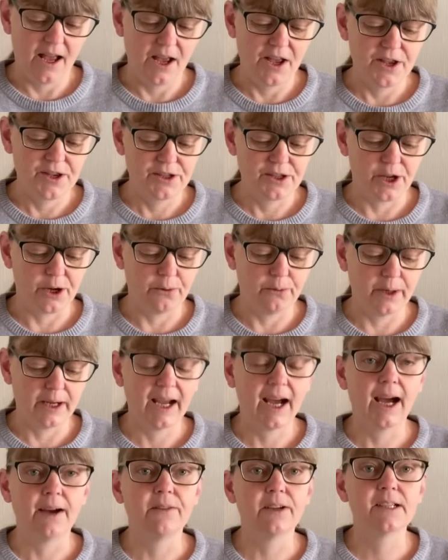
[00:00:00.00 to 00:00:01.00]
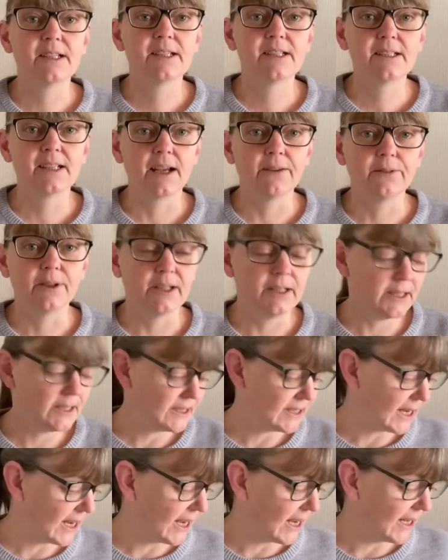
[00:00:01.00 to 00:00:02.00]
So we have a
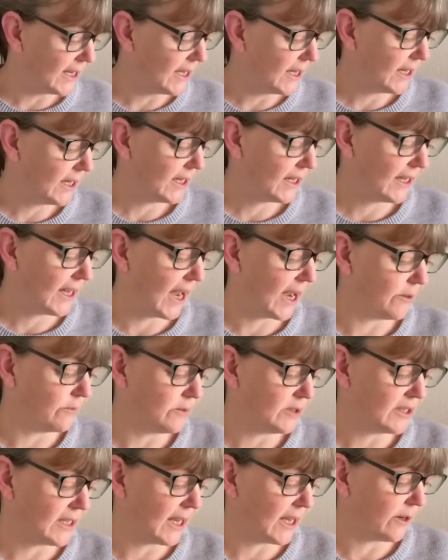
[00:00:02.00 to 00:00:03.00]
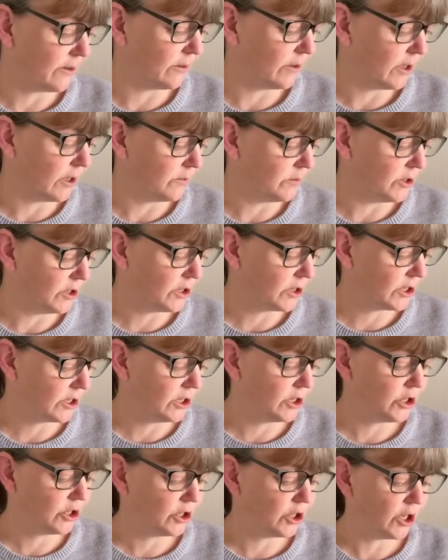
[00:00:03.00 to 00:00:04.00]
7-day countdown. I'm just going
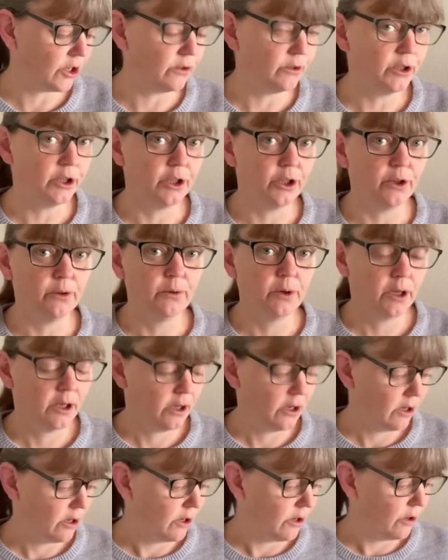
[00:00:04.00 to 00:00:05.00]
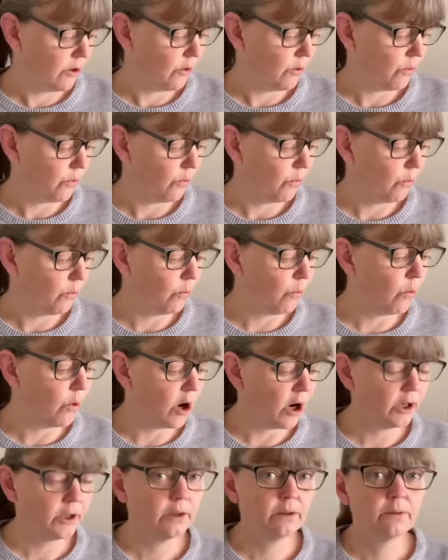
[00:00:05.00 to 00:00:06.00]
to show you
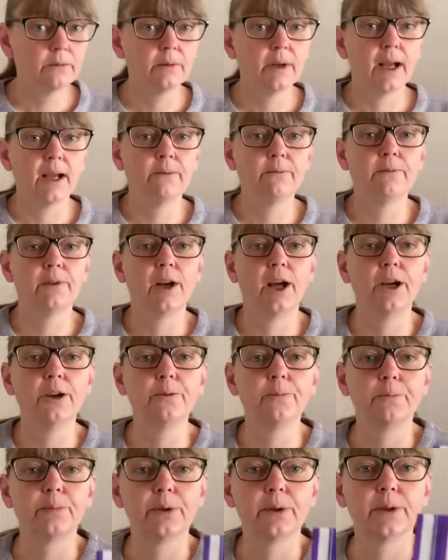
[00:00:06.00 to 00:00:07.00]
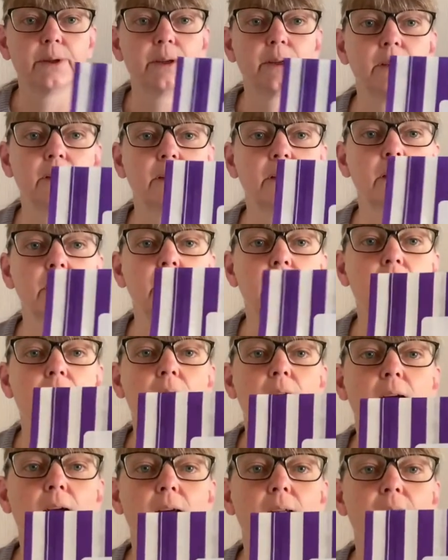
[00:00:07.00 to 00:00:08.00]
one envelope.
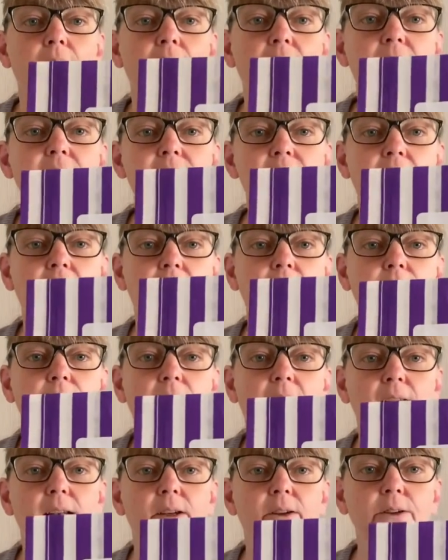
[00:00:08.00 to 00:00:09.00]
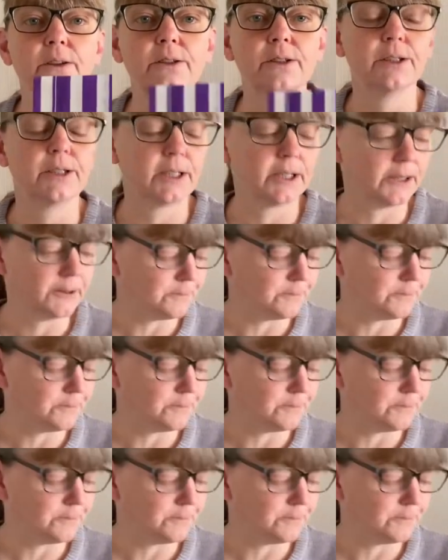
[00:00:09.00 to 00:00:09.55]
That's how they look.